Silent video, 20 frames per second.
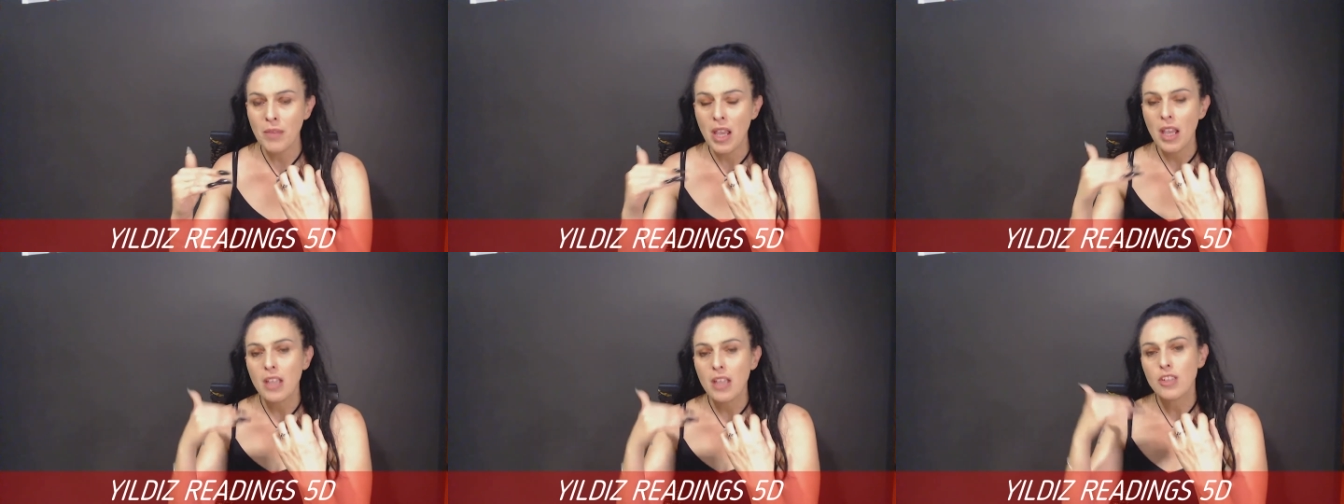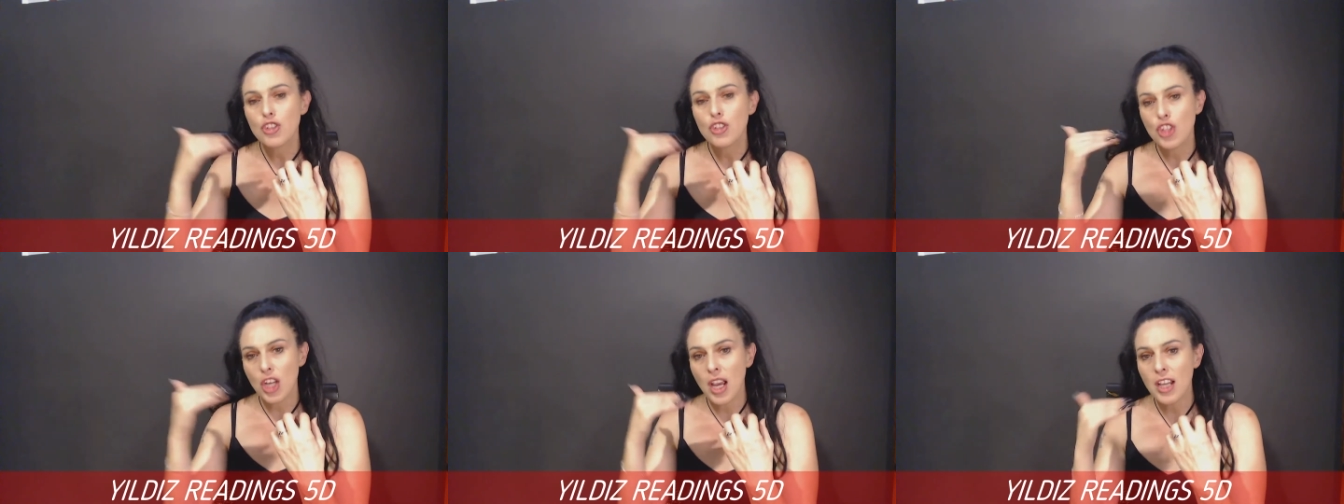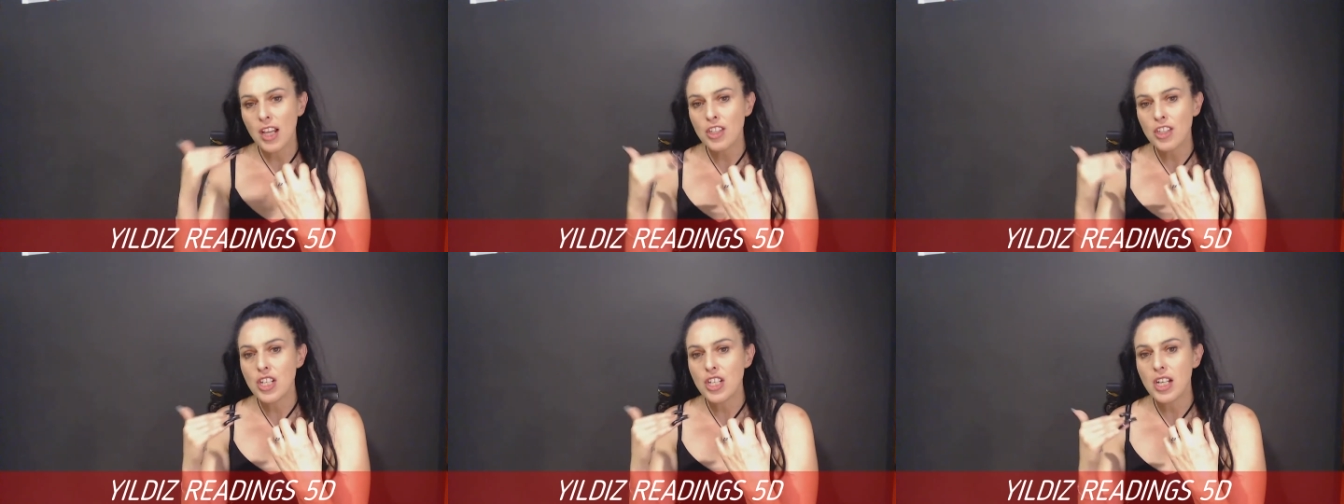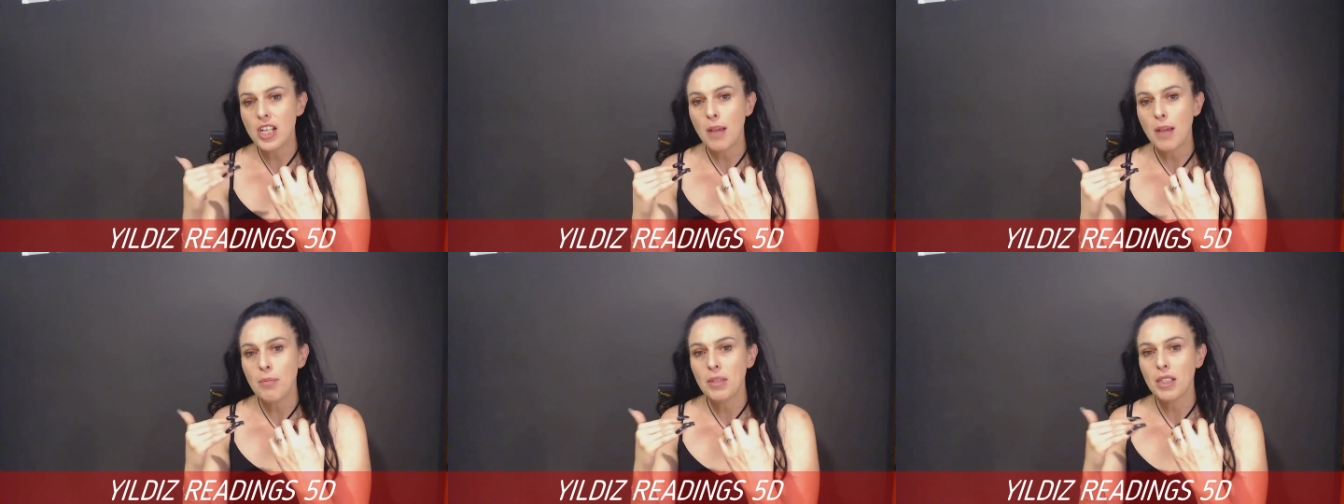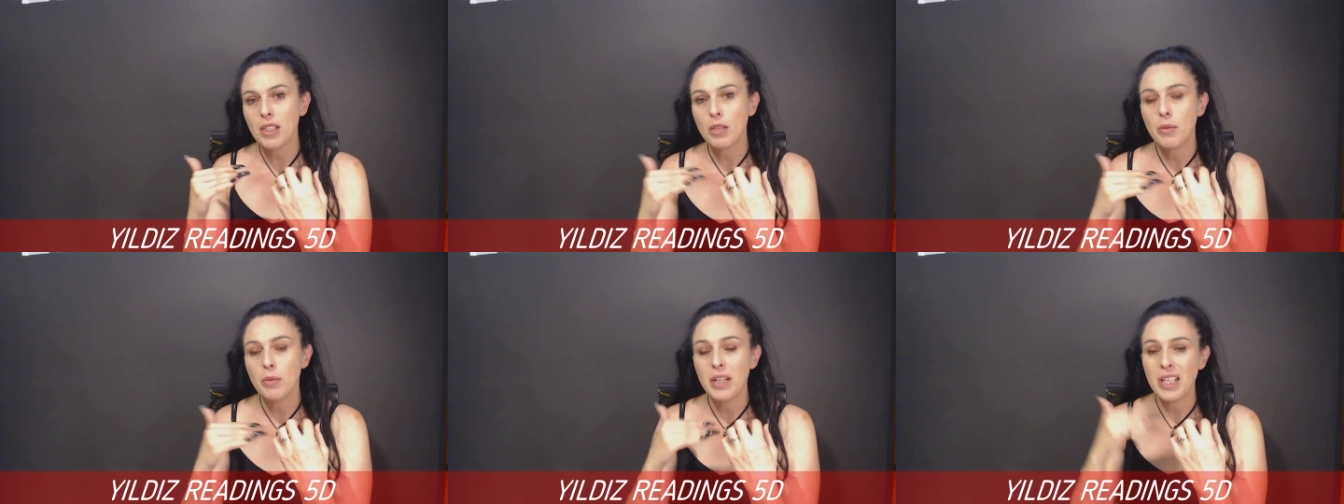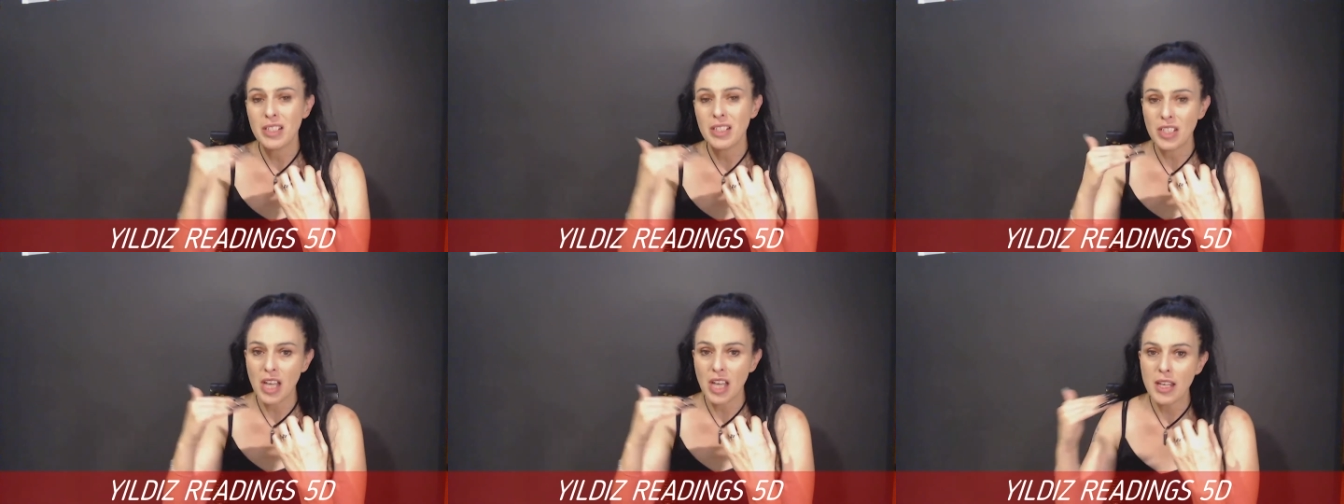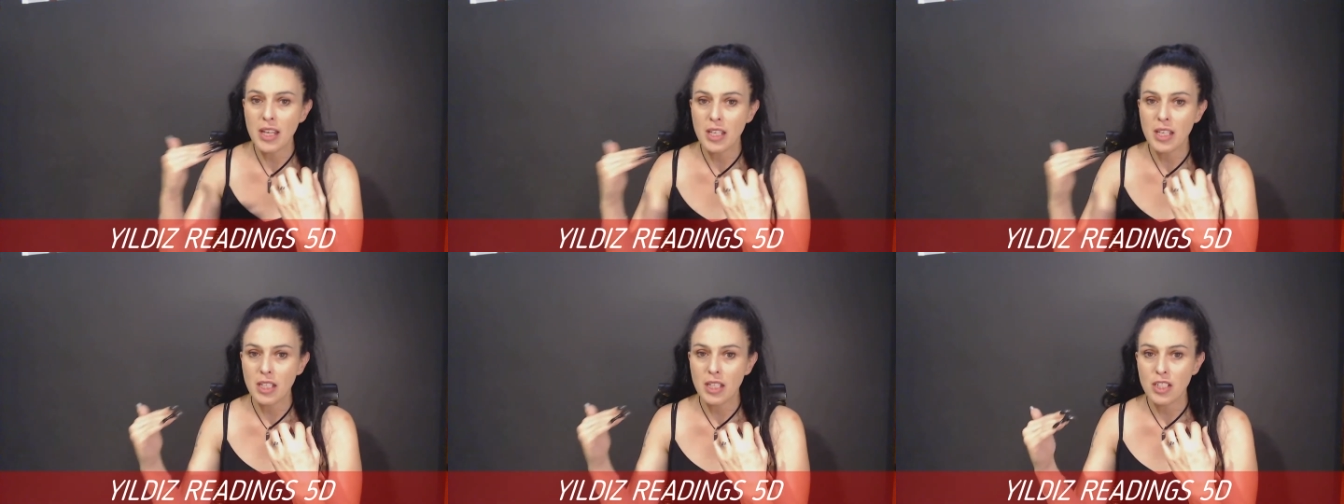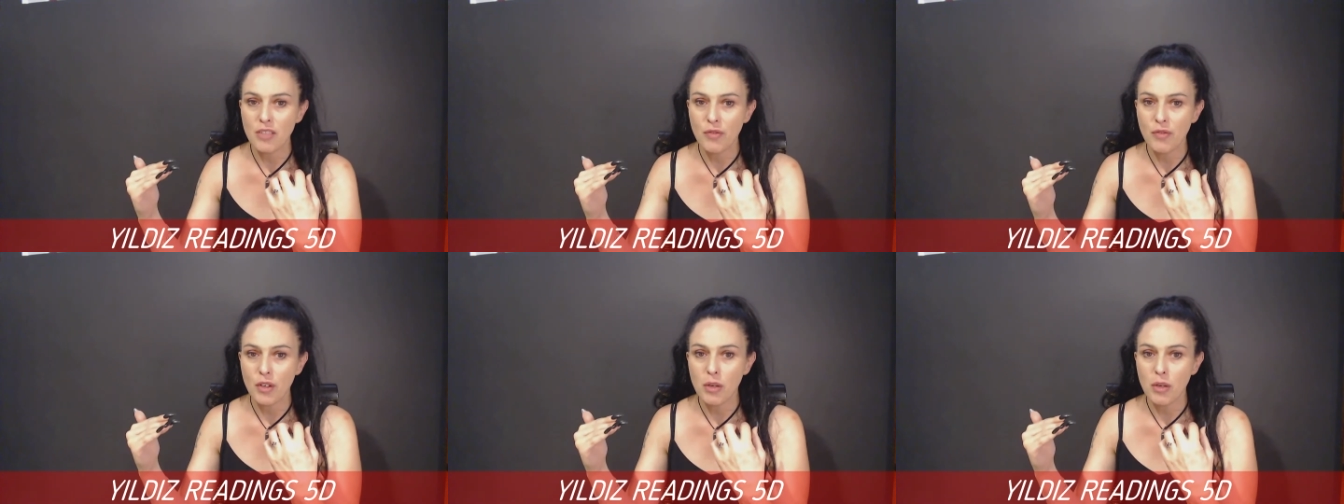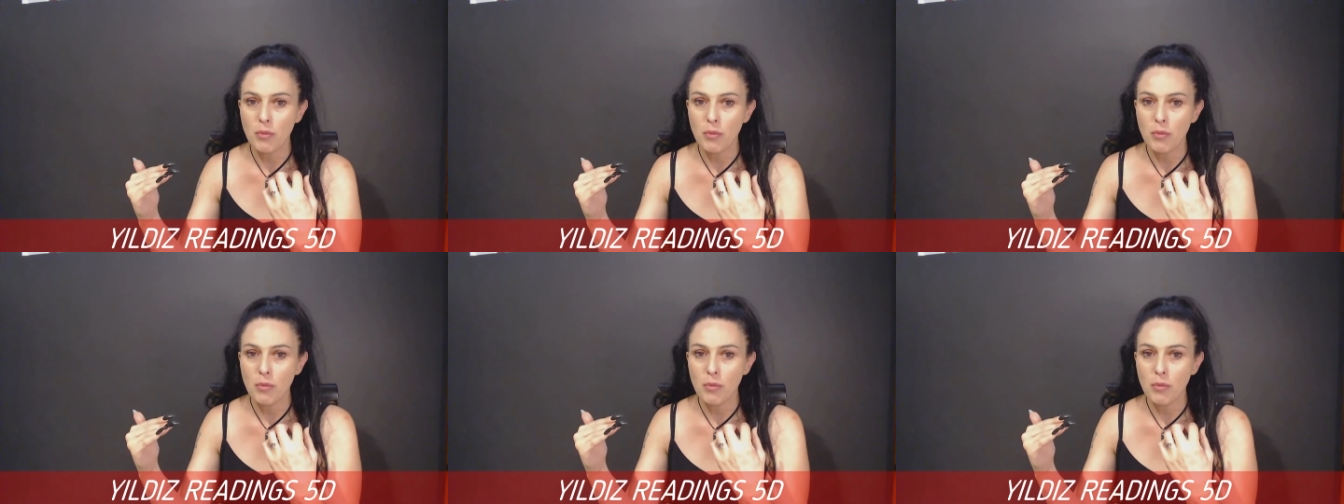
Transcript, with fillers: changing it up a little bit and taking a different